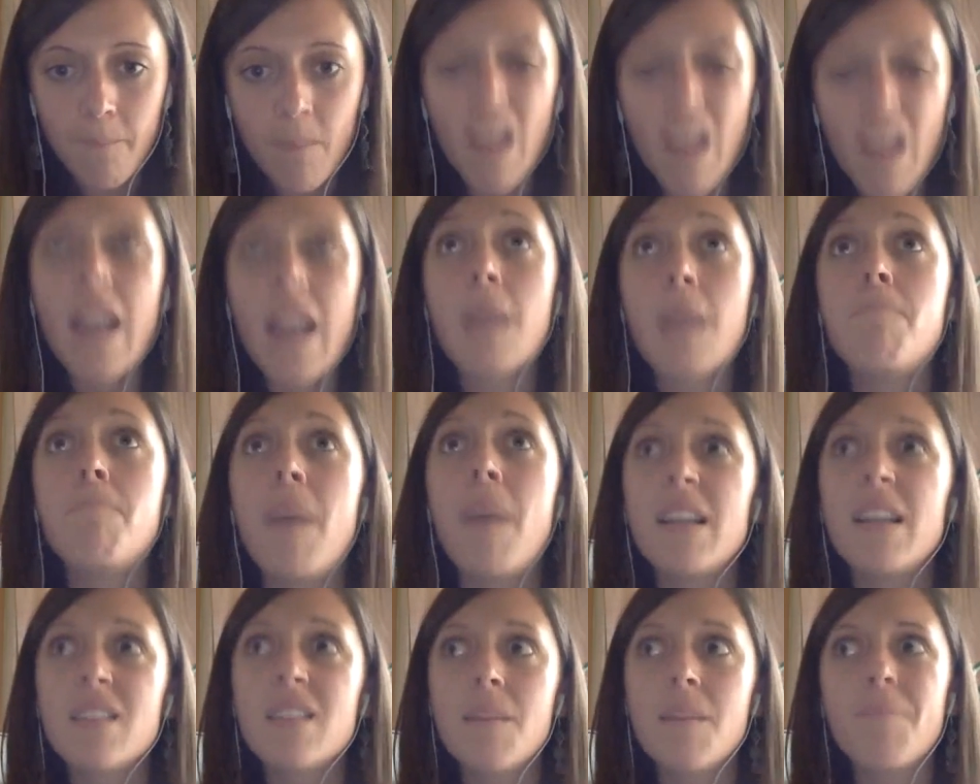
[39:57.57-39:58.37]
And I
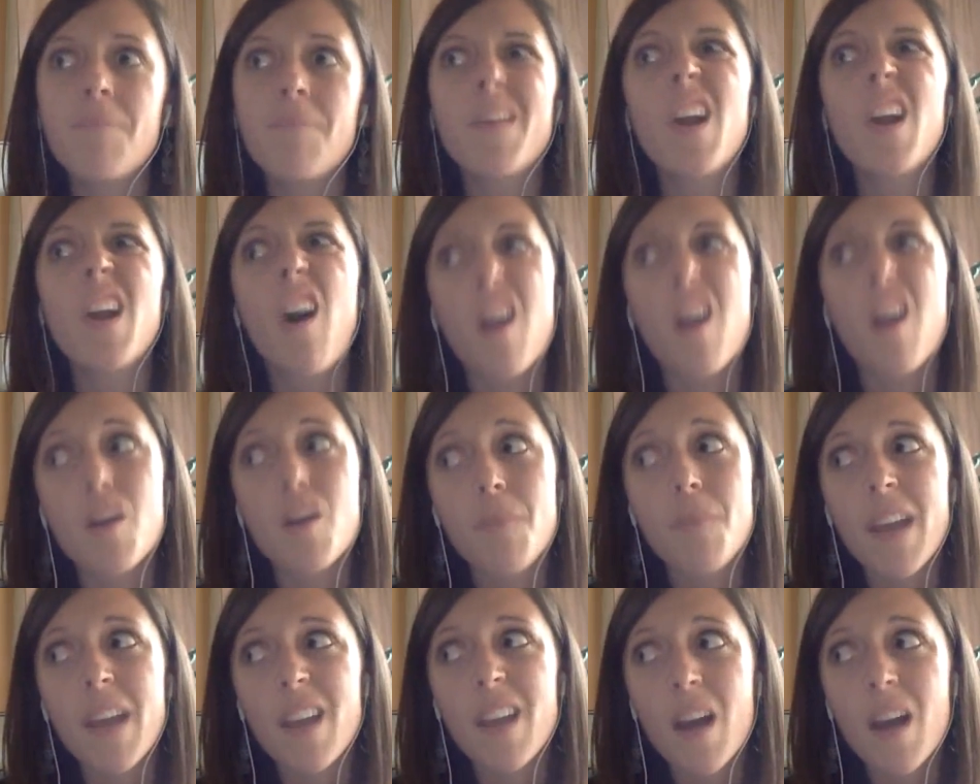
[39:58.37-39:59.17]
bet something hard
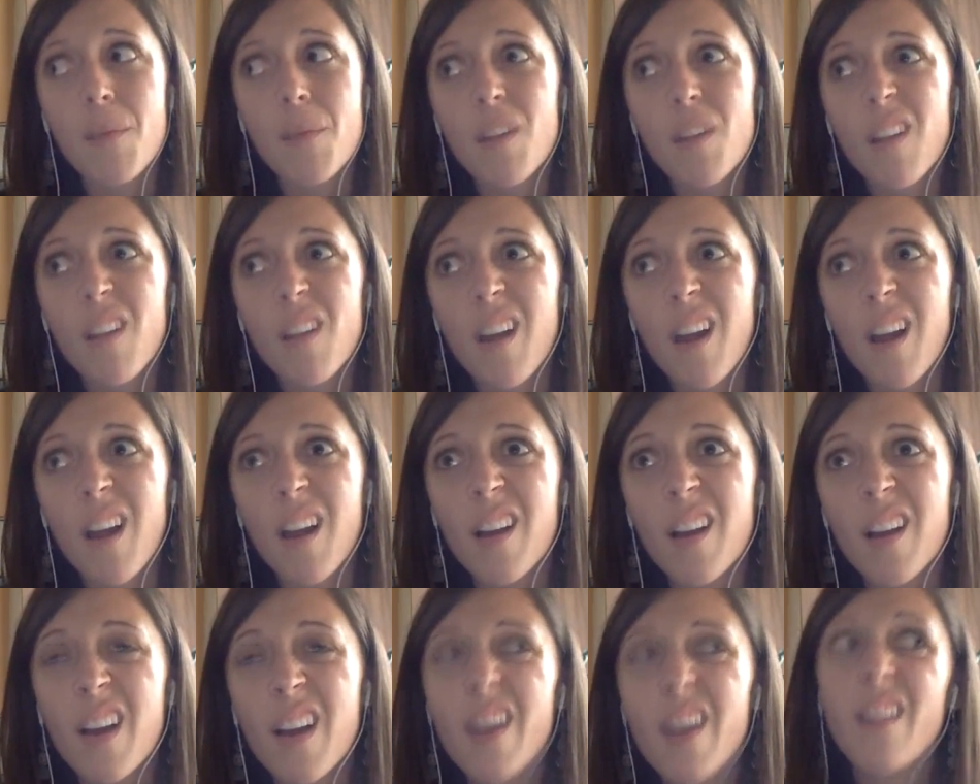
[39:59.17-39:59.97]
might come
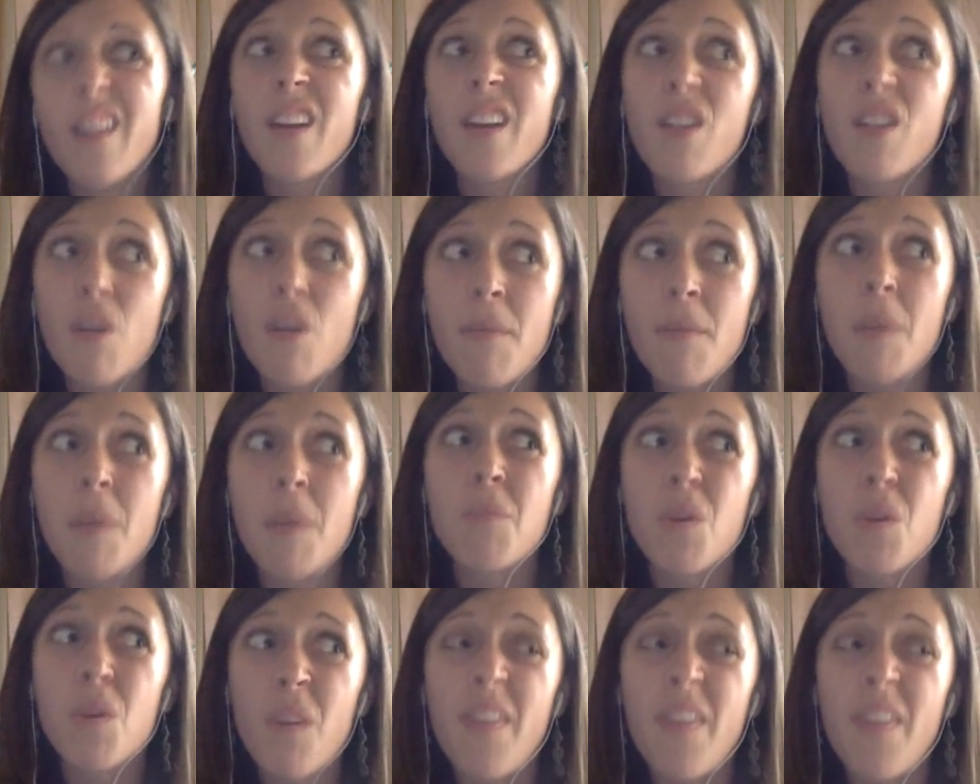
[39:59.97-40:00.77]
along. Like,
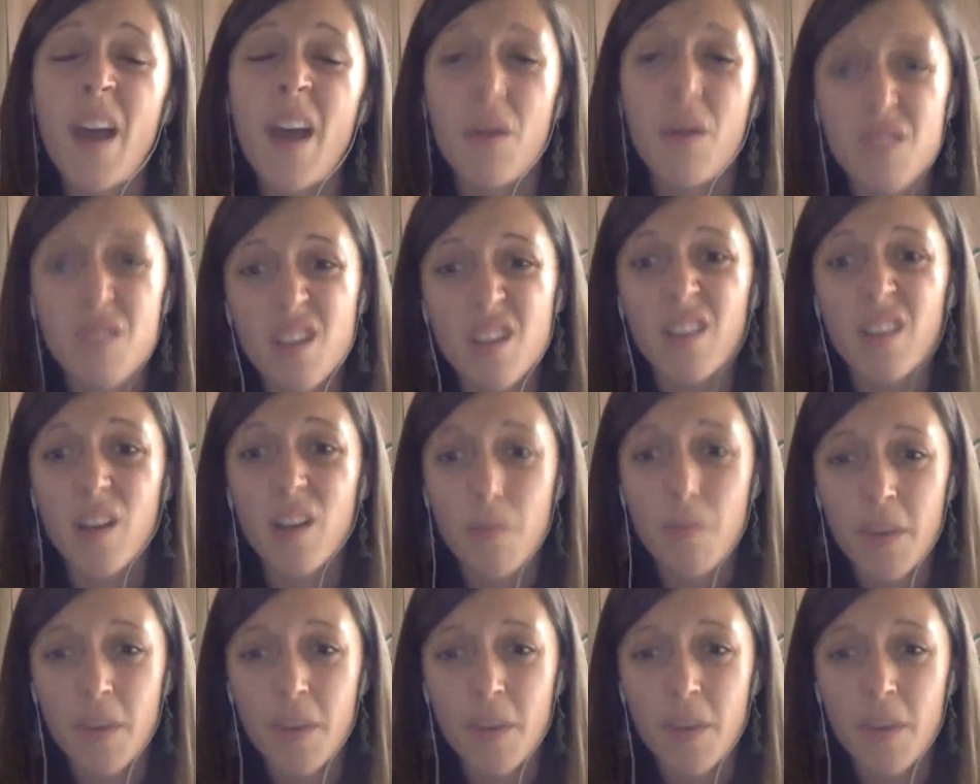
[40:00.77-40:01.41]
remember when that was a little bit